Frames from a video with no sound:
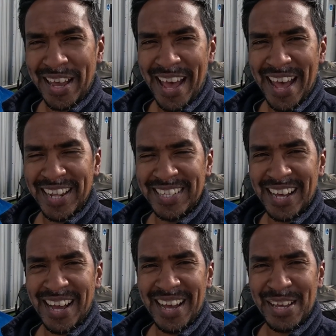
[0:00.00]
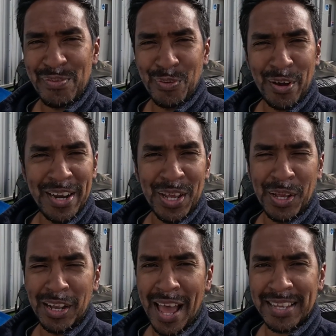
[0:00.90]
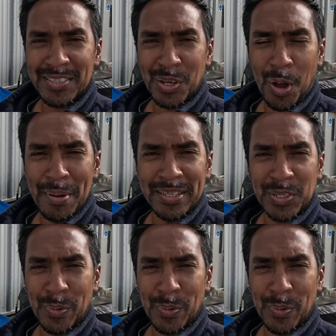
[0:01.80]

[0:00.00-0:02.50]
and if you've got any likes, comments,